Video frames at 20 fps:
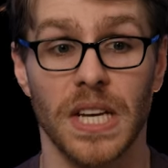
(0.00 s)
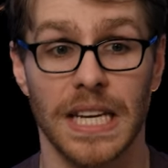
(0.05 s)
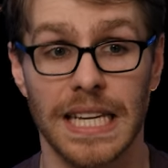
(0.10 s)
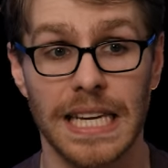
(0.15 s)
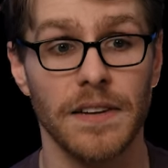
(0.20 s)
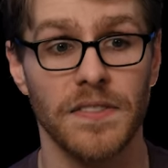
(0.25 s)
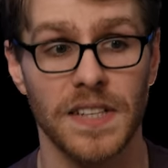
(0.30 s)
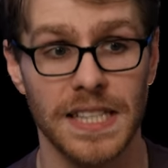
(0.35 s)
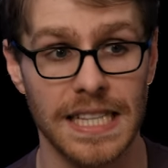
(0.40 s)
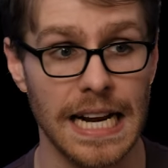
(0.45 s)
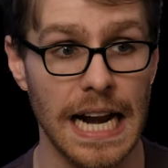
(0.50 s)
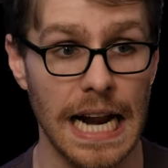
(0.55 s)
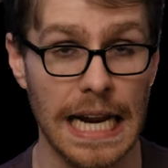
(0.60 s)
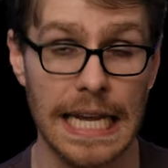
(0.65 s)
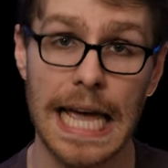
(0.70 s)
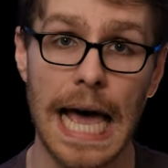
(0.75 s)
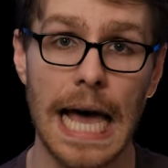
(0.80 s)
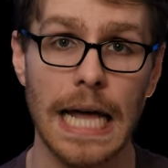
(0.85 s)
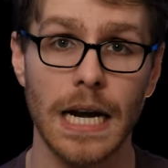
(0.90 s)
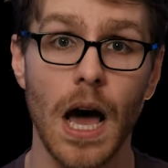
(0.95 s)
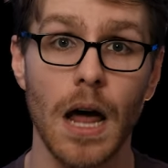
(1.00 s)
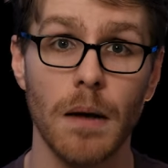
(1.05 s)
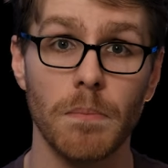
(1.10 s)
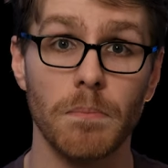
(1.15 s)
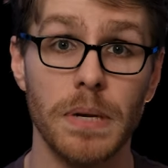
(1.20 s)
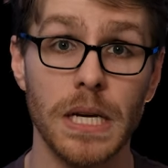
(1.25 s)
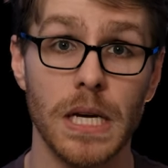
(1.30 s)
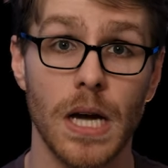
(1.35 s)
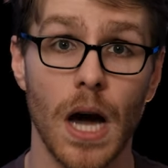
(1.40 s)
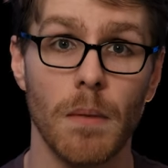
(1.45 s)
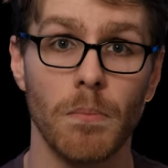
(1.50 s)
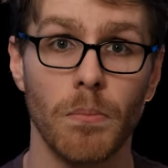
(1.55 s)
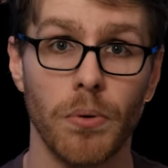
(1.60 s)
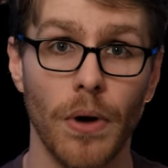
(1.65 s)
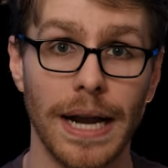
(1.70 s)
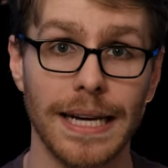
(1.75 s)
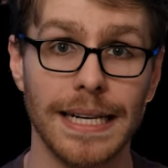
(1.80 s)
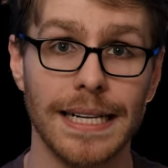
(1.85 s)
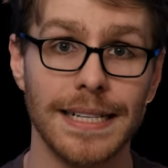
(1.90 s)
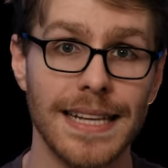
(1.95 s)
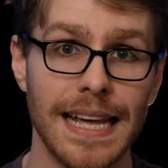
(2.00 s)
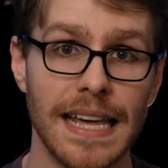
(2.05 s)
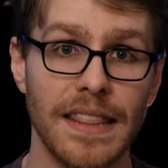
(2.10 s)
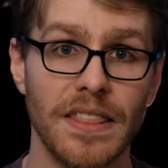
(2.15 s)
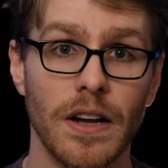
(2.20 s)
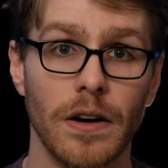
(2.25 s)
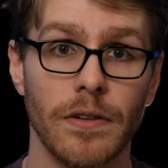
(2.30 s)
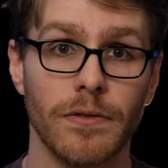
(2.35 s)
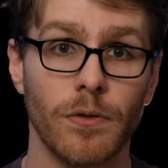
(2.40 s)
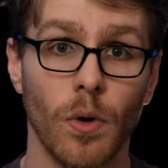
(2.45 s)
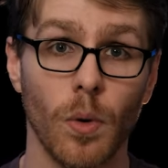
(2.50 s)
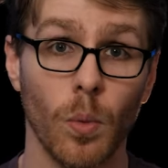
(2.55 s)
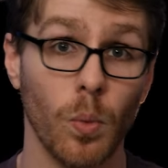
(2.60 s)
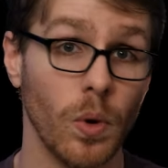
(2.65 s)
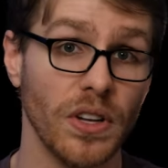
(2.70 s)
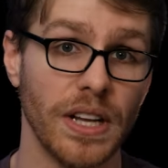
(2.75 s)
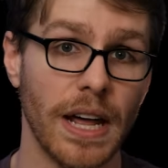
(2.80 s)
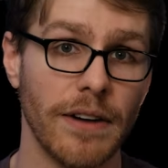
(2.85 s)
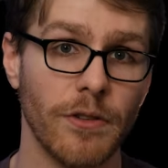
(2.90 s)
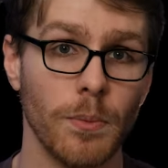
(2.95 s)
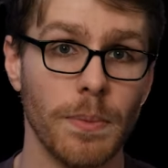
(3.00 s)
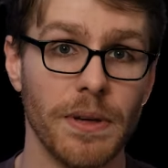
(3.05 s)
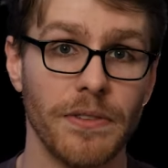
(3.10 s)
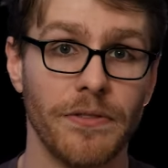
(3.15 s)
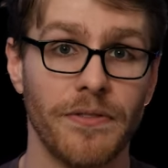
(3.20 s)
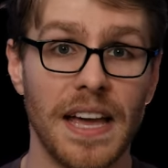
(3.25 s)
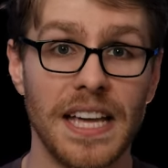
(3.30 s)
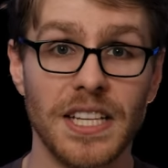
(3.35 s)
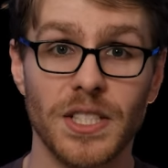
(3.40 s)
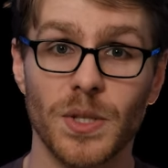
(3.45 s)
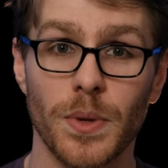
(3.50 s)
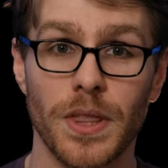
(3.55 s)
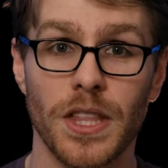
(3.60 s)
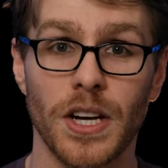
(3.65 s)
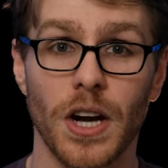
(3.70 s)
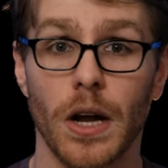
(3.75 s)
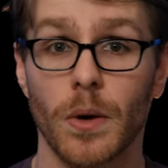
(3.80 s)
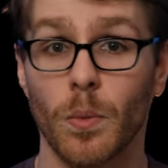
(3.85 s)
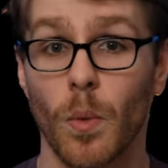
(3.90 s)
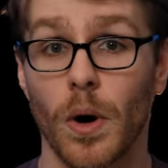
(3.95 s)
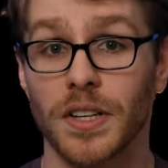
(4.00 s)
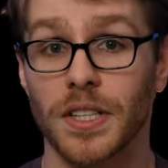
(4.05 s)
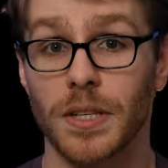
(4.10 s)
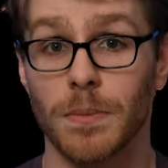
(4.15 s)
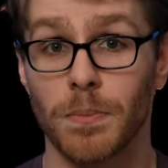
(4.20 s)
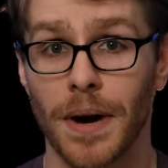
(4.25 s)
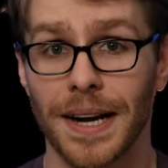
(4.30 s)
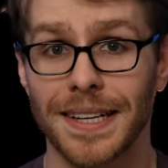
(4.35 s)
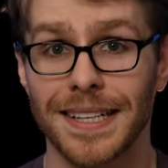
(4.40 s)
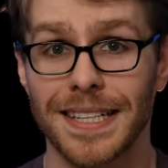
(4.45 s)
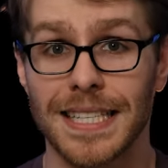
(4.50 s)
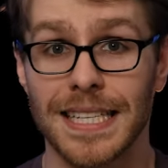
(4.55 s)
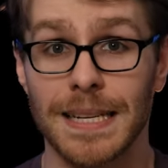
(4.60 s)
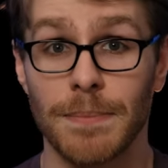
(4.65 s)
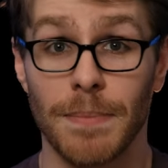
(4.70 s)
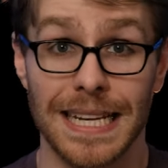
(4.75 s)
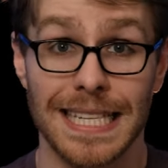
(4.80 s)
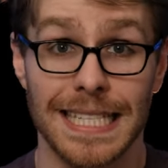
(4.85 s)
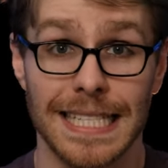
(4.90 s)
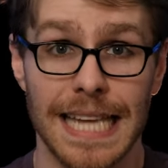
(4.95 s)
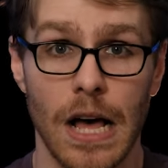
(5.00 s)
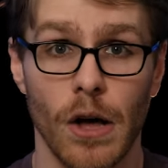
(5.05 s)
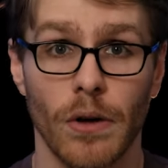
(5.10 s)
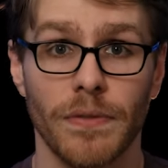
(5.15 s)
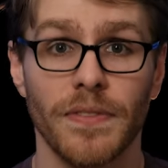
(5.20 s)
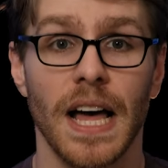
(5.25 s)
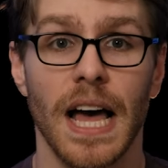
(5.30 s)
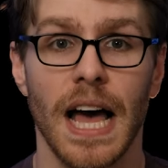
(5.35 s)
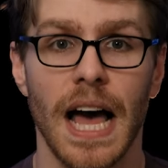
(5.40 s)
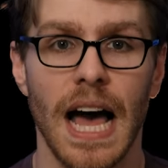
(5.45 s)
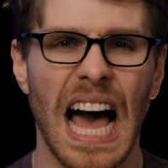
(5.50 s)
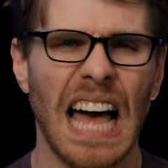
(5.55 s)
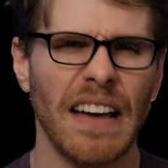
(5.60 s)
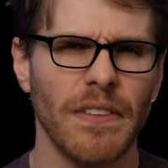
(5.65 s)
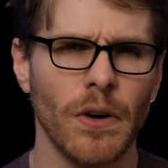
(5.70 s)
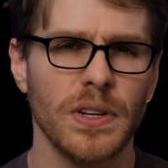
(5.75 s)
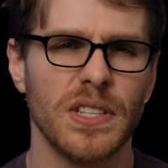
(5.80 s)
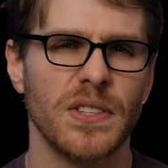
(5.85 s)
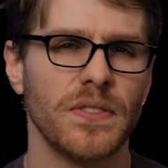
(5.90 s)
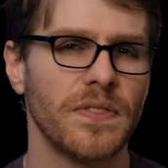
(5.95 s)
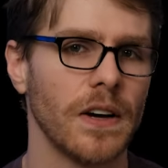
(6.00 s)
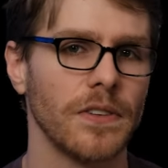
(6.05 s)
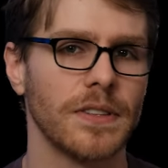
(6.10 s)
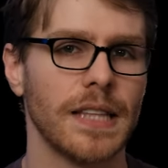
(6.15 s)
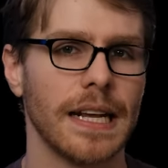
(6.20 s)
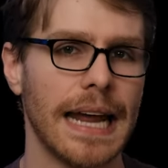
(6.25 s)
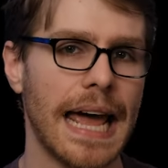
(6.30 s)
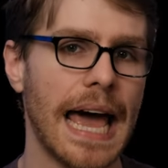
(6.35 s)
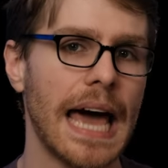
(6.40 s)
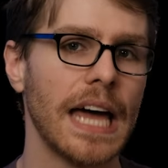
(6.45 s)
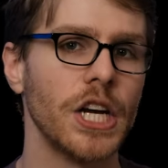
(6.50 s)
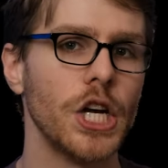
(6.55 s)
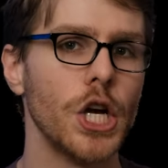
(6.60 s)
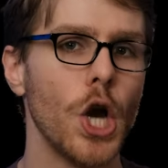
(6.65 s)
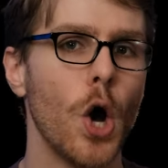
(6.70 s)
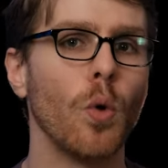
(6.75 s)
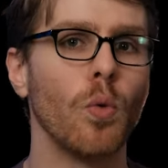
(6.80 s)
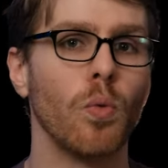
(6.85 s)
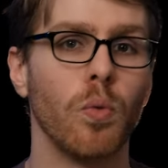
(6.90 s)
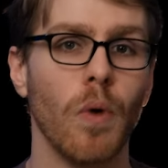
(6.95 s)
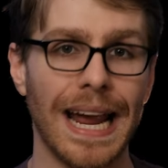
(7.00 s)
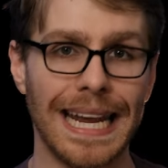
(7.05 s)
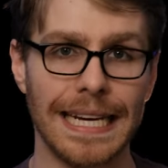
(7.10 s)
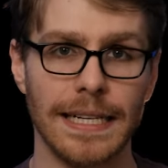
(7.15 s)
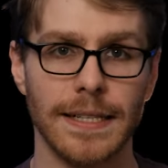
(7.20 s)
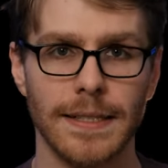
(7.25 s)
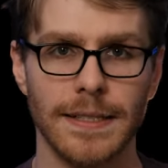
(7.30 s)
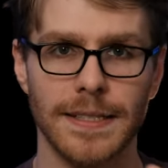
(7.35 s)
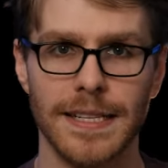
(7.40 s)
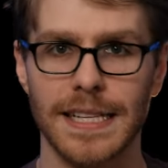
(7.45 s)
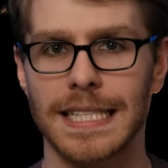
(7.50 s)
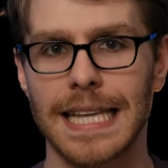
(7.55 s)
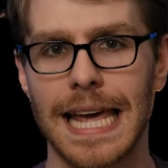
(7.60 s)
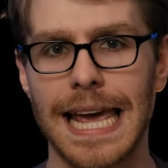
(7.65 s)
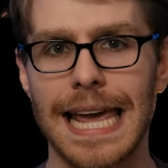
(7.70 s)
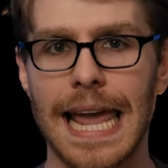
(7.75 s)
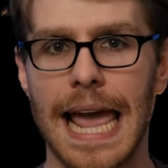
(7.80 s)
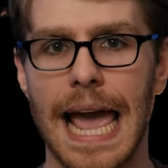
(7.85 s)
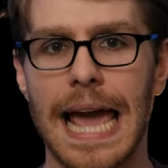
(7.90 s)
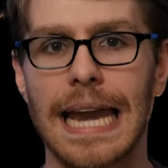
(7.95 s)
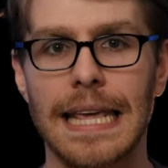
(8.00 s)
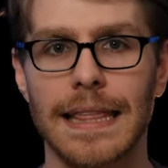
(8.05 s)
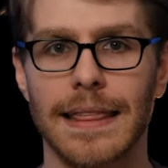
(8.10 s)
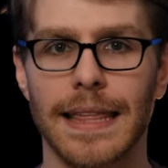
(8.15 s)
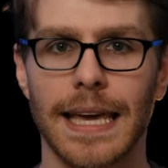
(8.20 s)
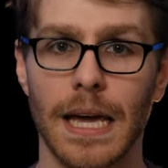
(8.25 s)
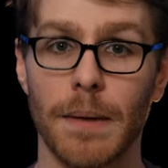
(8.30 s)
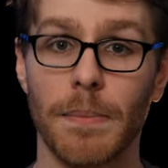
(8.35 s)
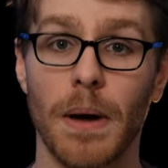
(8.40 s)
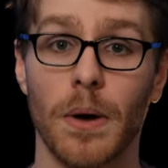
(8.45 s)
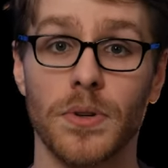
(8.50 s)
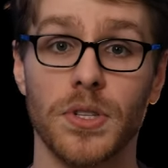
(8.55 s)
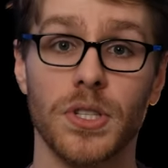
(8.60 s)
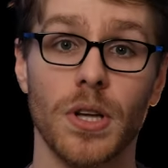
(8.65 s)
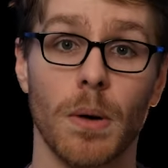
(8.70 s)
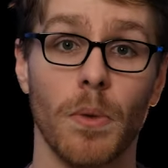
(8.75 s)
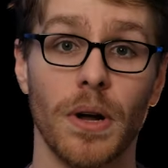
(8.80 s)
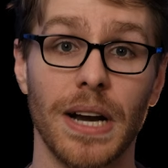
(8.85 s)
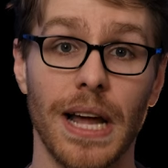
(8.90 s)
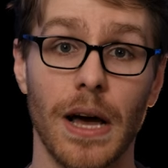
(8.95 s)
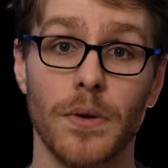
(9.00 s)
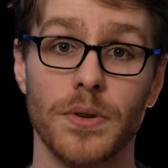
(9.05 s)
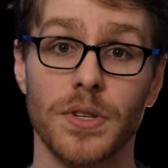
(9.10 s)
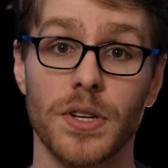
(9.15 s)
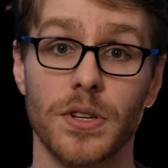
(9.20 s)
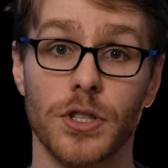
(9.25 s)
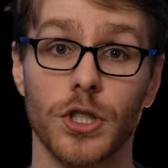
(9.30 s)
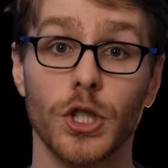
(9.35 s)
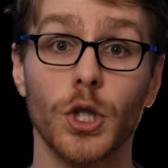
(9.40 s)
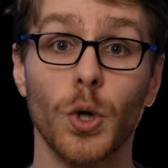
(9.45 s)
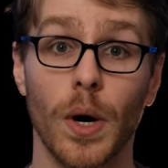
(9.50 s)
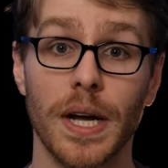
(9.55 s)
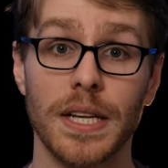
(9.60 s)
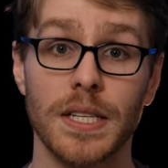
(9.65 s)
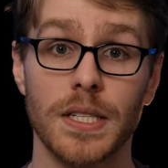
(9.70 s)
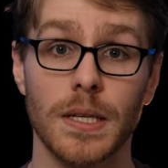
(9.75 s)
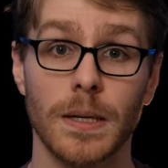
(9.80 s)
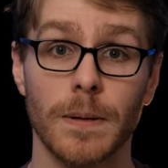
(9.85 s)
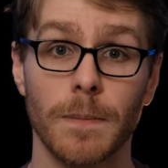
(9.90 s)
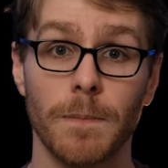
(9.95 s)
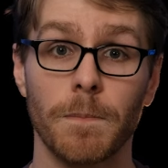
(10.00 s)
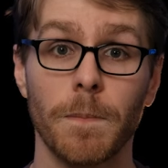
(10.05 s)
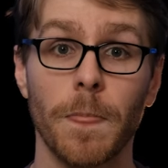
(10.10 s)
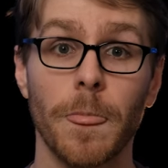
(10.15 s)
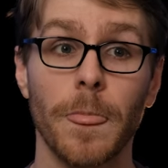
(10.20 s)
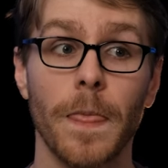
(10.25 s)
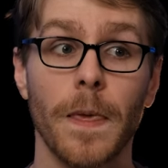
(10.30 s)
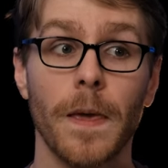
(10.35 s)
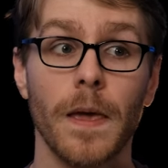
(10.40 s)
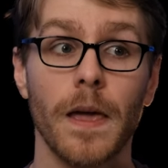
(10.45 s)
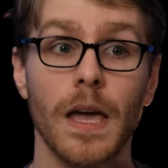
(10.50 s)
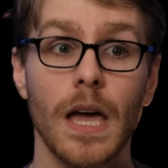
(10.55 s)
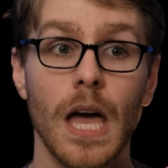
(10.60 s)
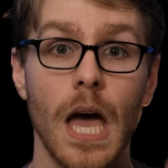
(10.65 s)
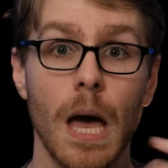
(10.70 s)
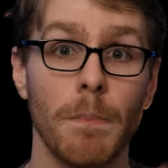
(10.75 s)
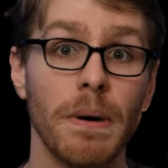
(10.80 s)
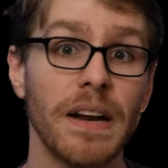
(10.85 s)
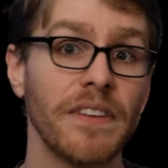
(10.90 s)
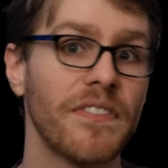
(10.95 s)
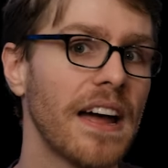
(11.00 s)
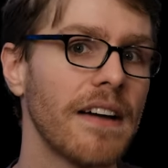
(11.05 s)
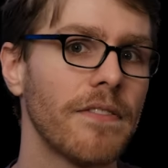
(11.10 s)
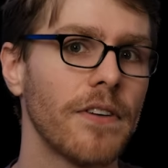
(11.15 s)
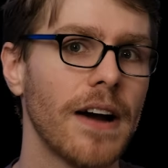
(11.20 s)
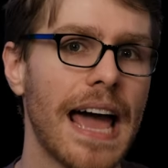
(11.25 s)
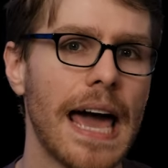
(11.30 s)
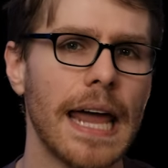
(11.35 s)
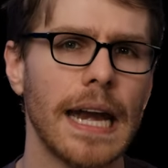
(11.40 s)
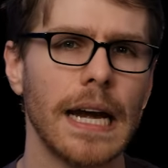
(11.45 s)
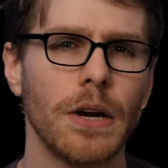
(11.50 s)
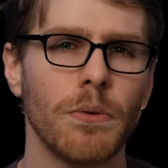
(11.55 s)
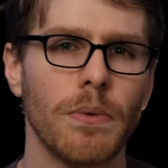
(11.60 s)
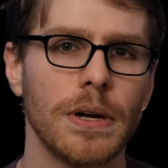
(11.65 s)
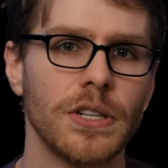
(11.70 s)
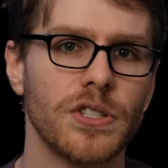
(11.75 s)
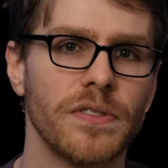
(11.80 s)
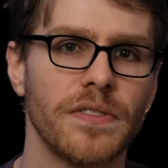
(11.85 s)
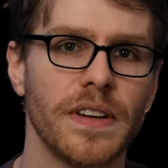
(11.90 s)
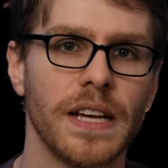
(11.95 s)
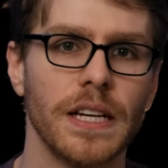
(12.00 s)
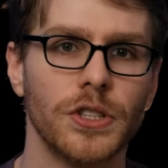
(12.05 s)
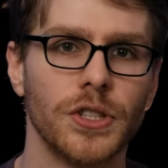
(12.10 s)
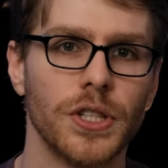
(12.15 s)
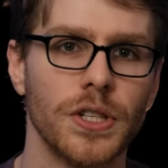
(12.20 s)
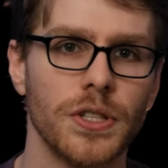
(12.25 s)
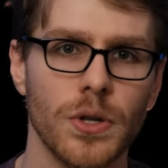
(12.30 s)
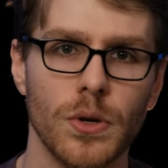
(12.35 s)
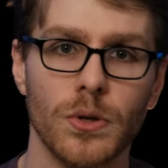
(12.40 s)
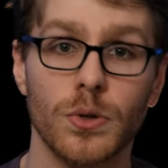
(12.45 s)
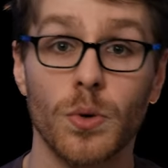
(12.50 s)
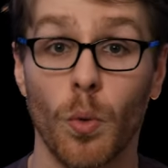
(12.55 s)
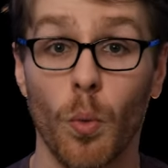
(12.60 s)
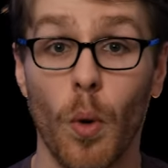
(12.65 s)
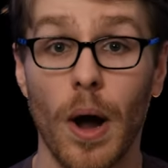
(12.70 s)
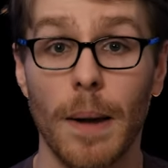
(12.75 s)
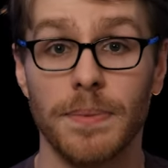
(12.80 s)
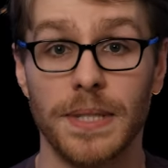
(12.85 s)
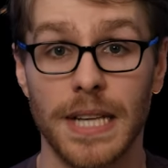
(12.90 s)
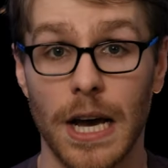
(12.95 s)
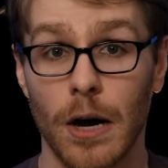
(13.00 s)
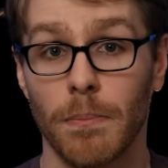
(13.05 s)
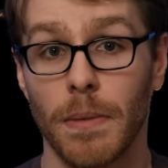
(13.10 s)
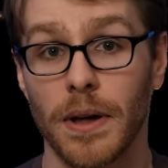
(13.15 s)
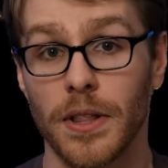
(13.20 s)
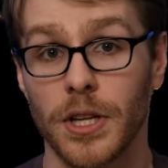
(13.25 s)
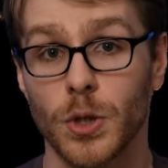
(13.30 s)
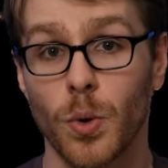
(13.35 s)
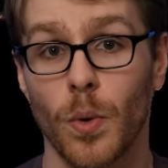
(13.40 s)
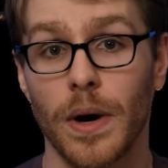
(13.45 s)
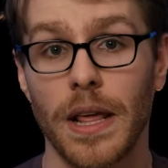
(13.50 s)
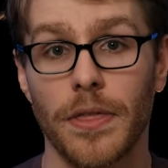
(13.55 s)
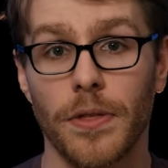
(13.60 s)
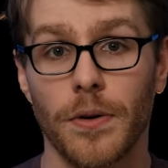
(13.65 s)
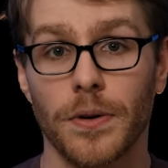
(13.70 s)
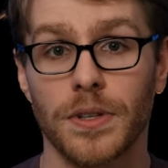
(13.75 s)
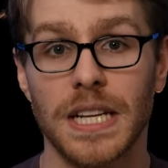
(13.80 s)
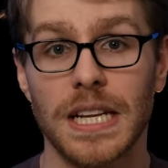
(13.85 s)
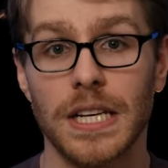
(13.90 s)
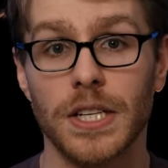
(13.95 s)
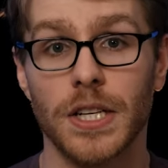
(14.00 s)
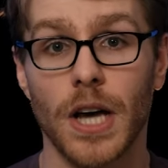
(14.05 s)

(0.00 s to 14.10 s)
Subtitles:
Given that I cannot become pregnant and therefore will never be faced with an unwanted pregnancy myself, I've always felt that I had no right to say anything about someone else's choice. But if I ever had any reservations, those were wiped out by the 2013